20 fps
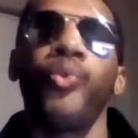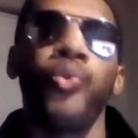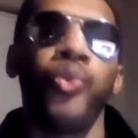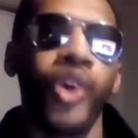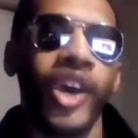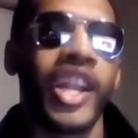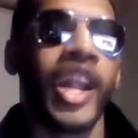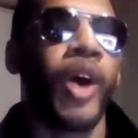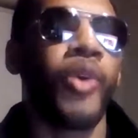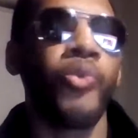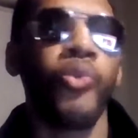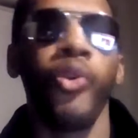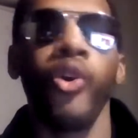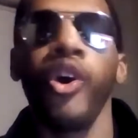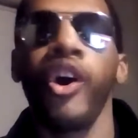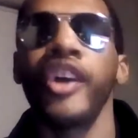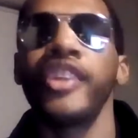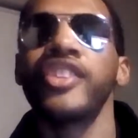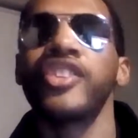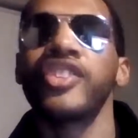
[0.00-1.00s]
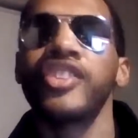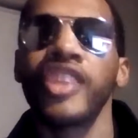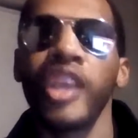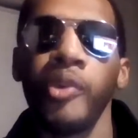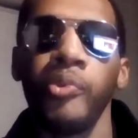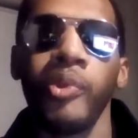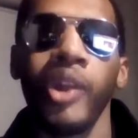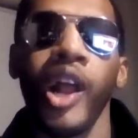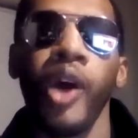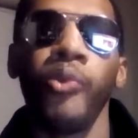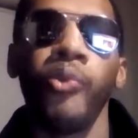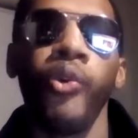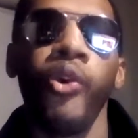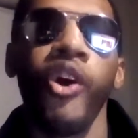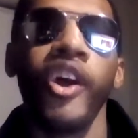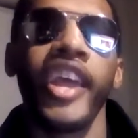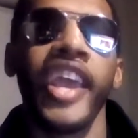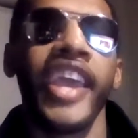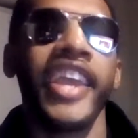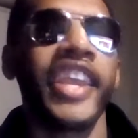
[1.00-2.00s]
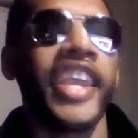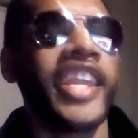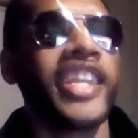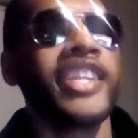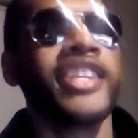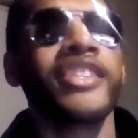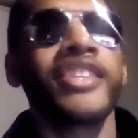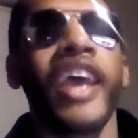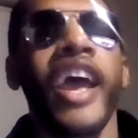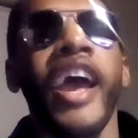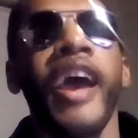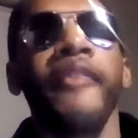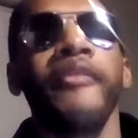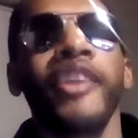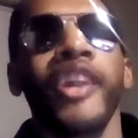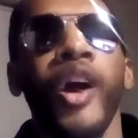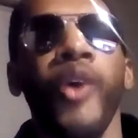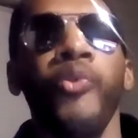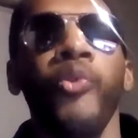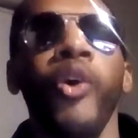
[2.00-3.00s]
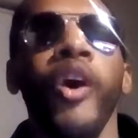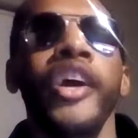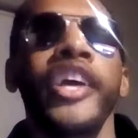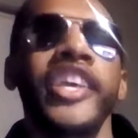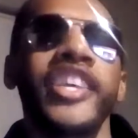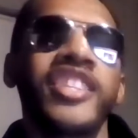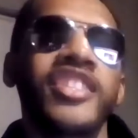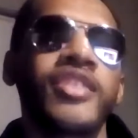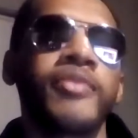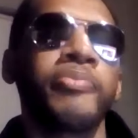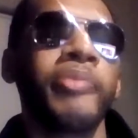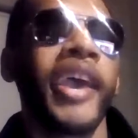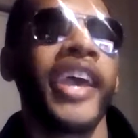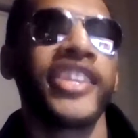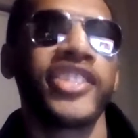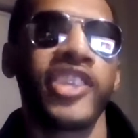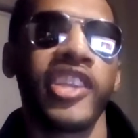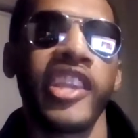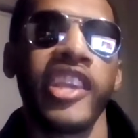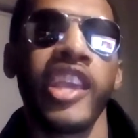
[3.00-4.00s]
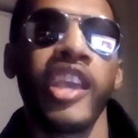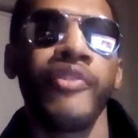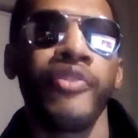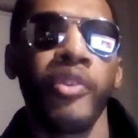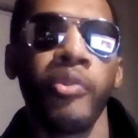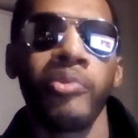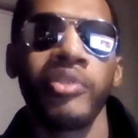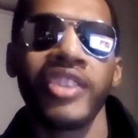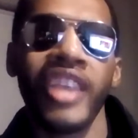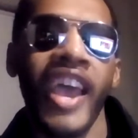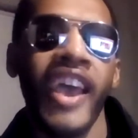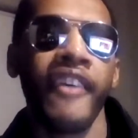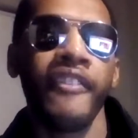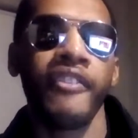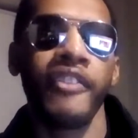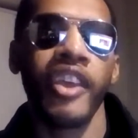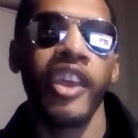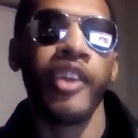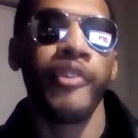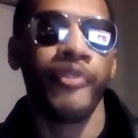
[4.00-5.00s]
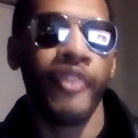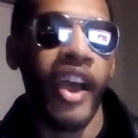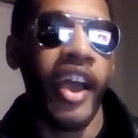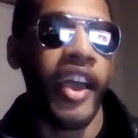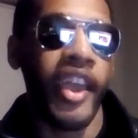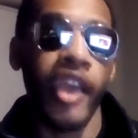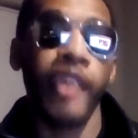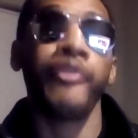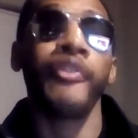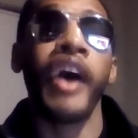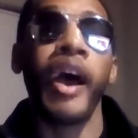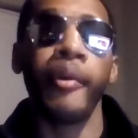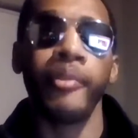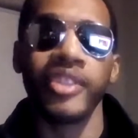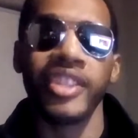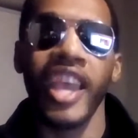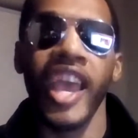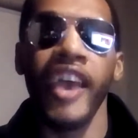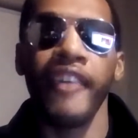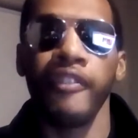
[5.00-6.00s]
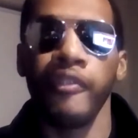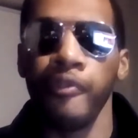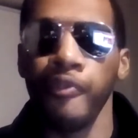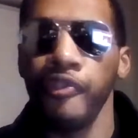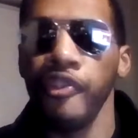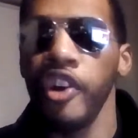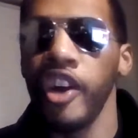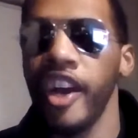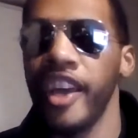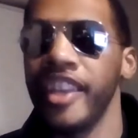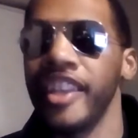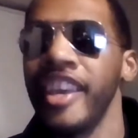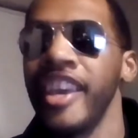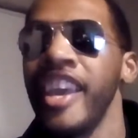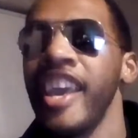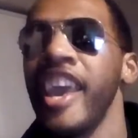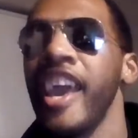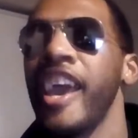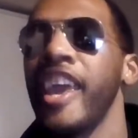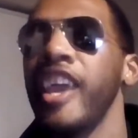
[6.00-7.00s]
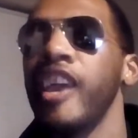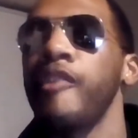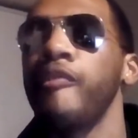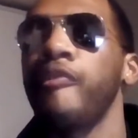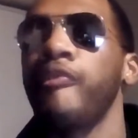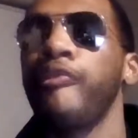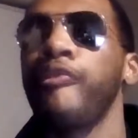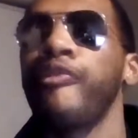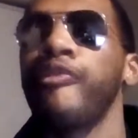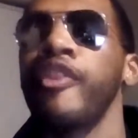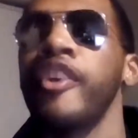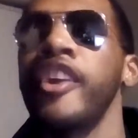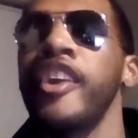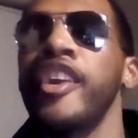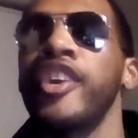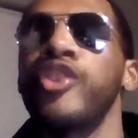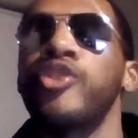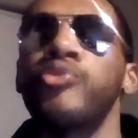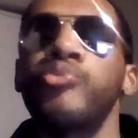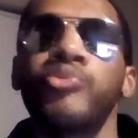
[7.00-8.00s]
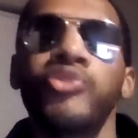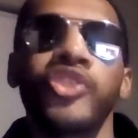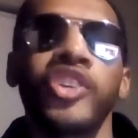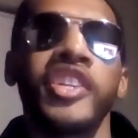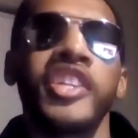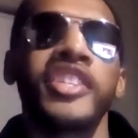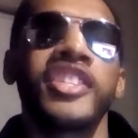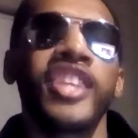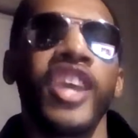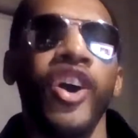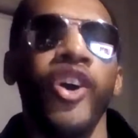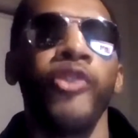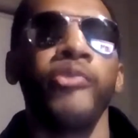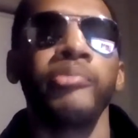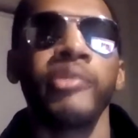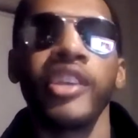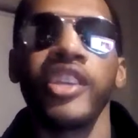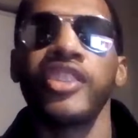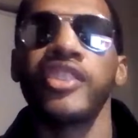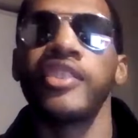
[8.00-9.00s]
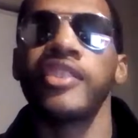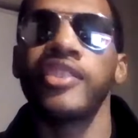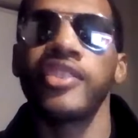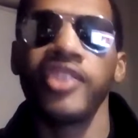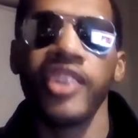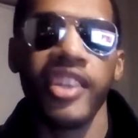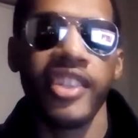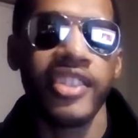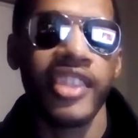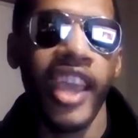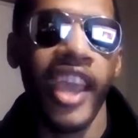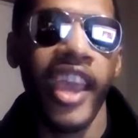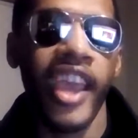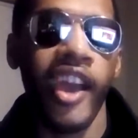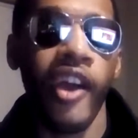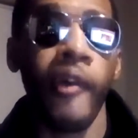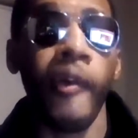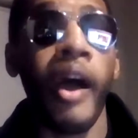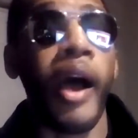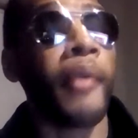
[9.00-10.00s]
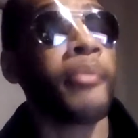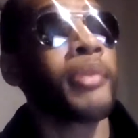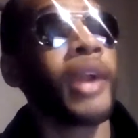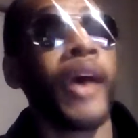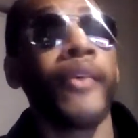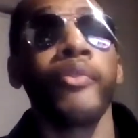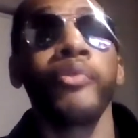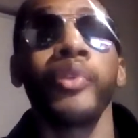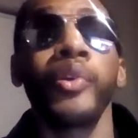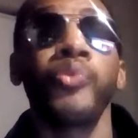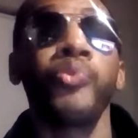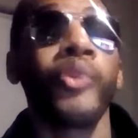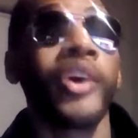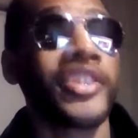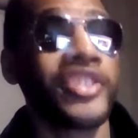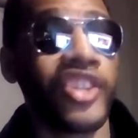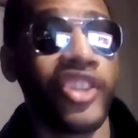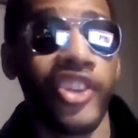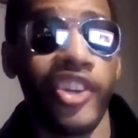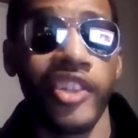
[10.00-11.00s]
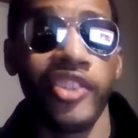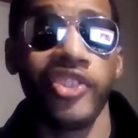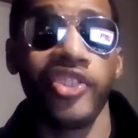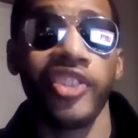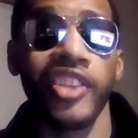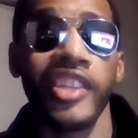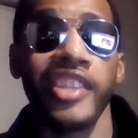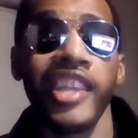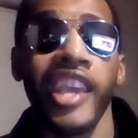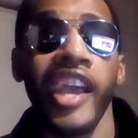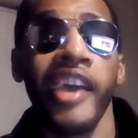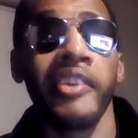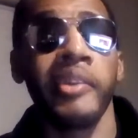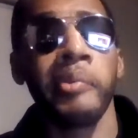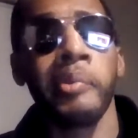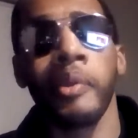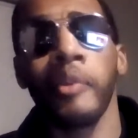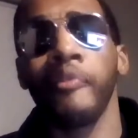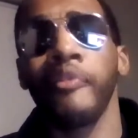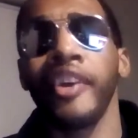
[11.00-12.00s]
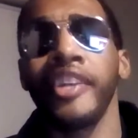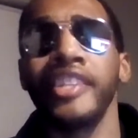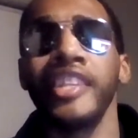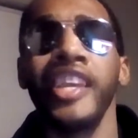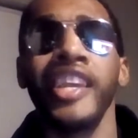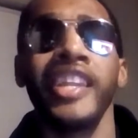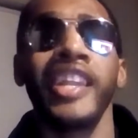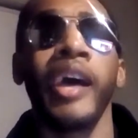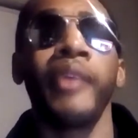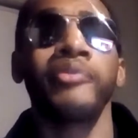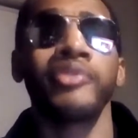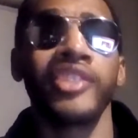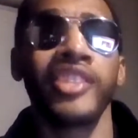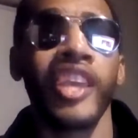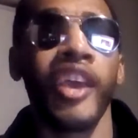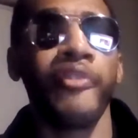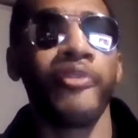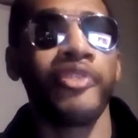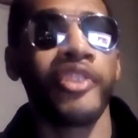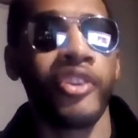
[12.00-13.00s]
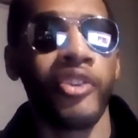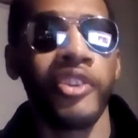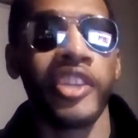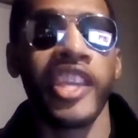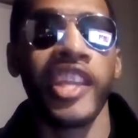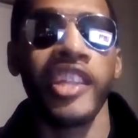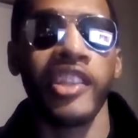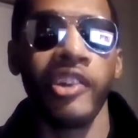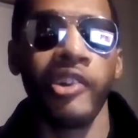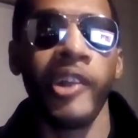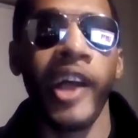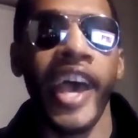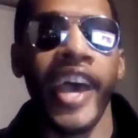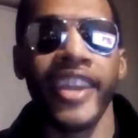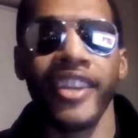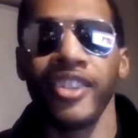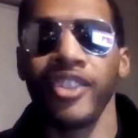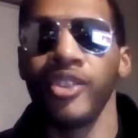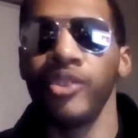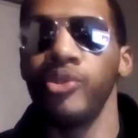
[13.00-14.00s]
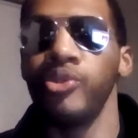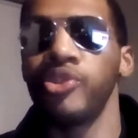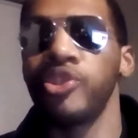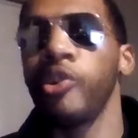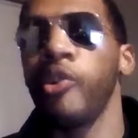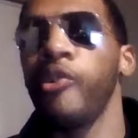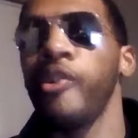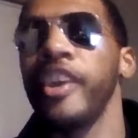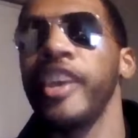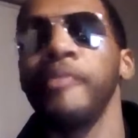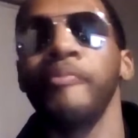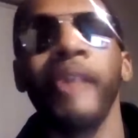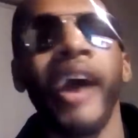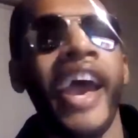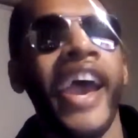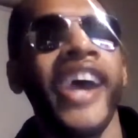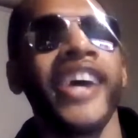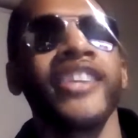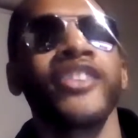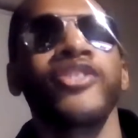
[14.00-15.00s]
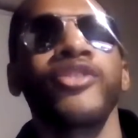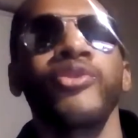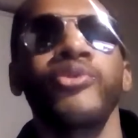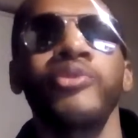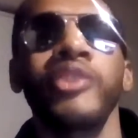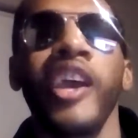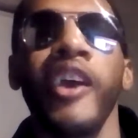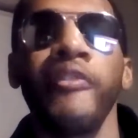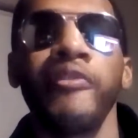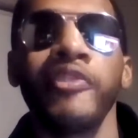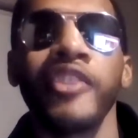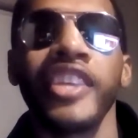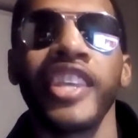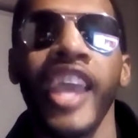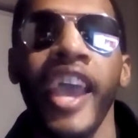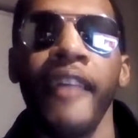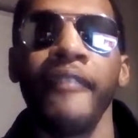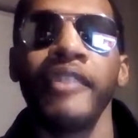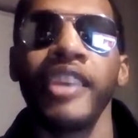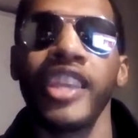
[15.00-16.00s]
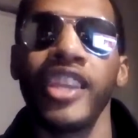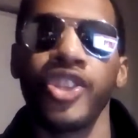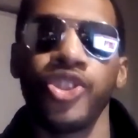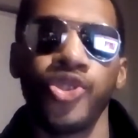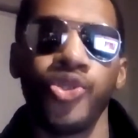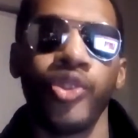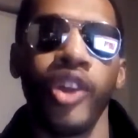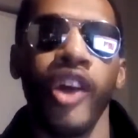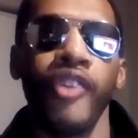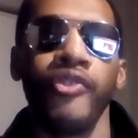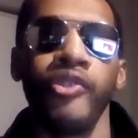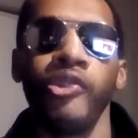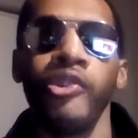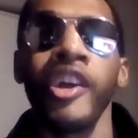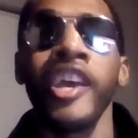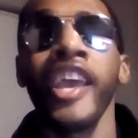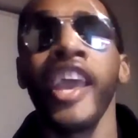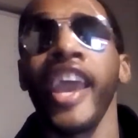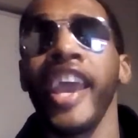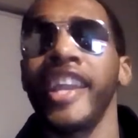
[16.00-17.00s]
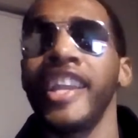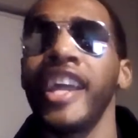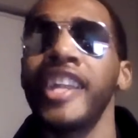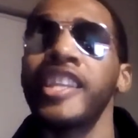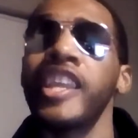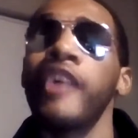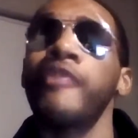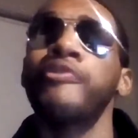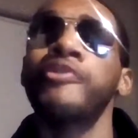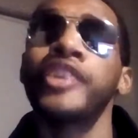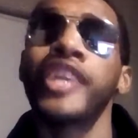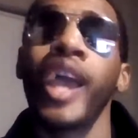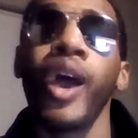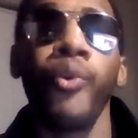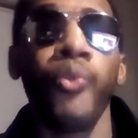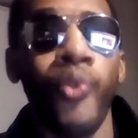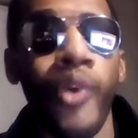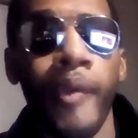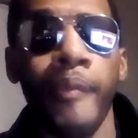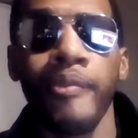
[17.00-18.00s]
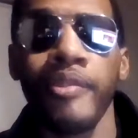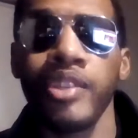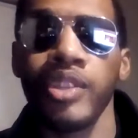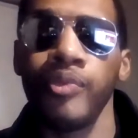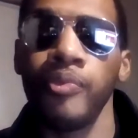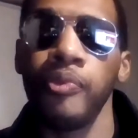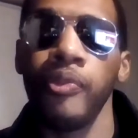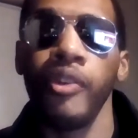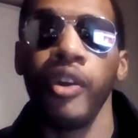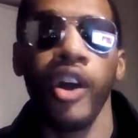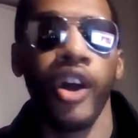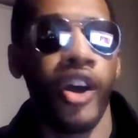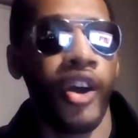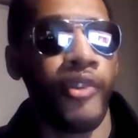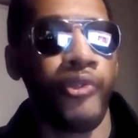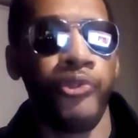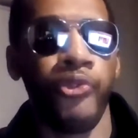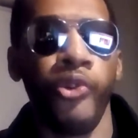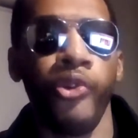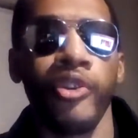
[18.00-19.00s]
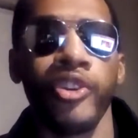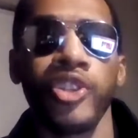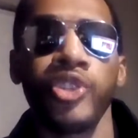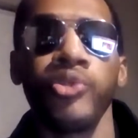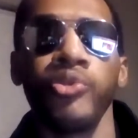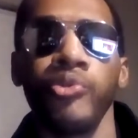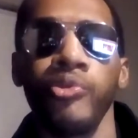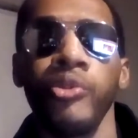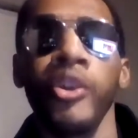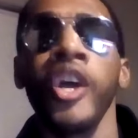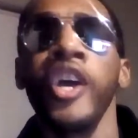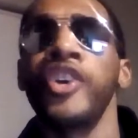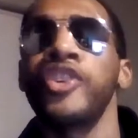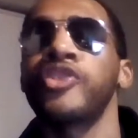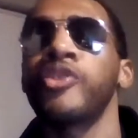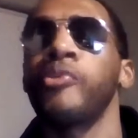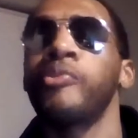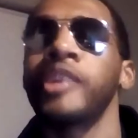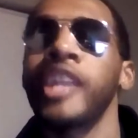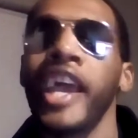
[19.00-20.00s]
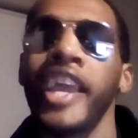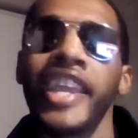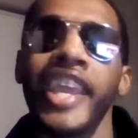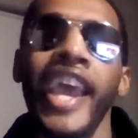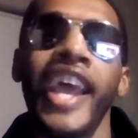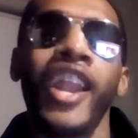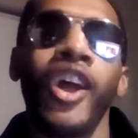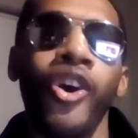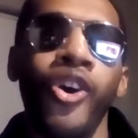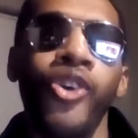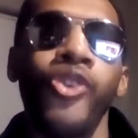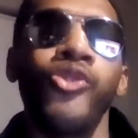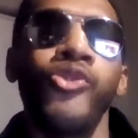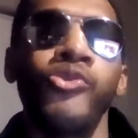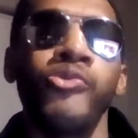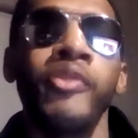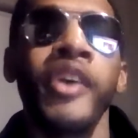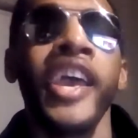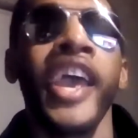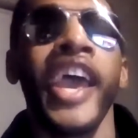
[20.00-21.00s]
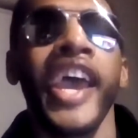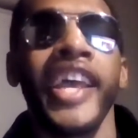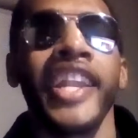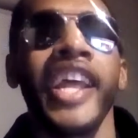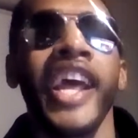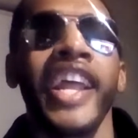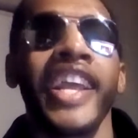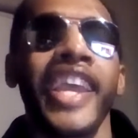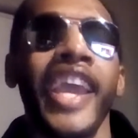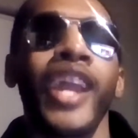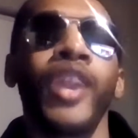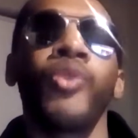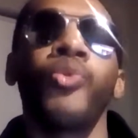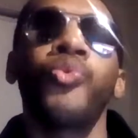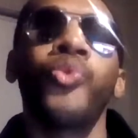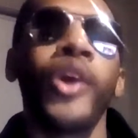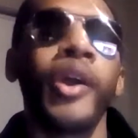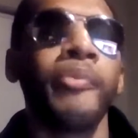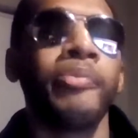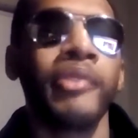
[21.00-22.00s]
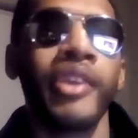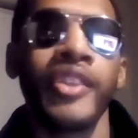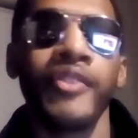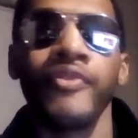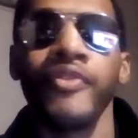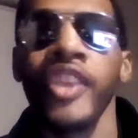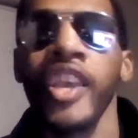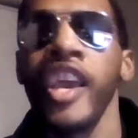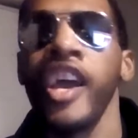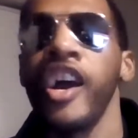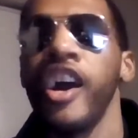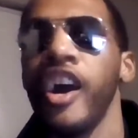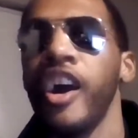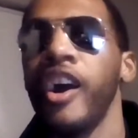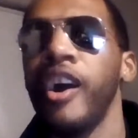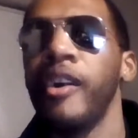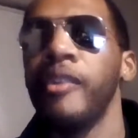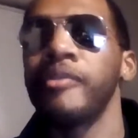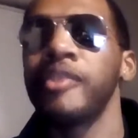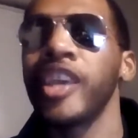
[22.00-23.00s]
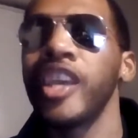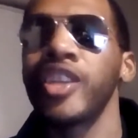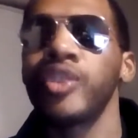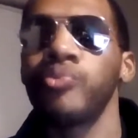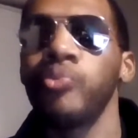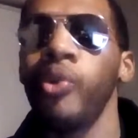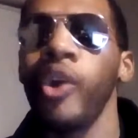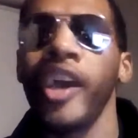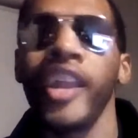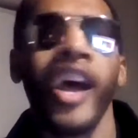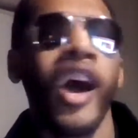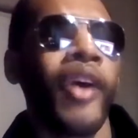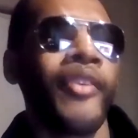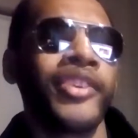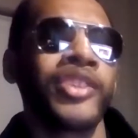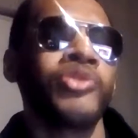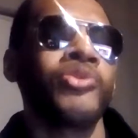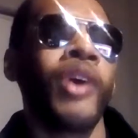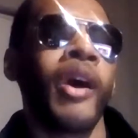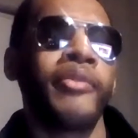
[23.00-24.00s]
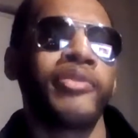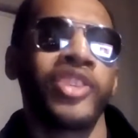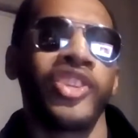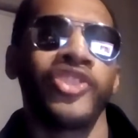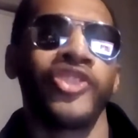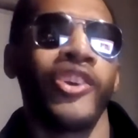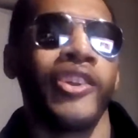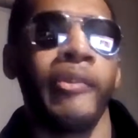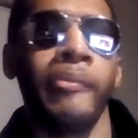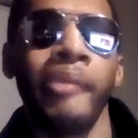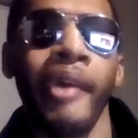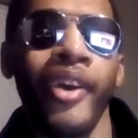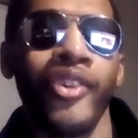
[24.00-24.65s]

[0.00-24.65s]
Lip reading: what I want, say what I want at any time that I want, especially if it was if I was having fun. If you was going to tell me to sit down, I probably wasn't going to sit down. Even if I did, I was definitely going to get a little attitude. So my attitude definitely got me in trouble. And I definitely got whippings for it, too. So when I got home and I got a whipping, guess what? I always knew I was just going to